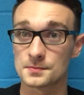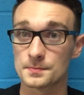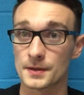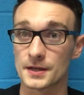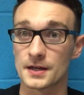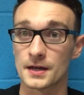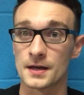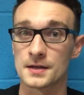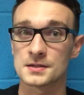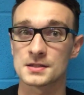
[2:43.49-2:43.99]

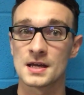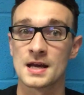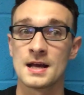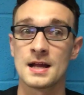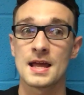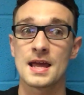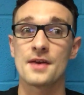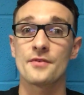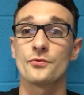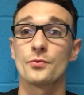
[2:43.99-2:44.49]
because
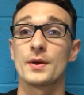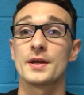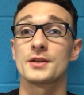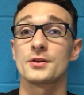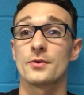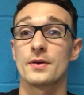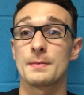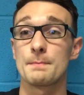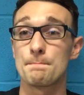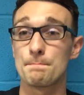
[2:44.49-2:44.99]
if we're
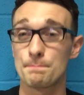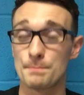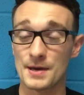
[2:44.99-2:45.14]
doing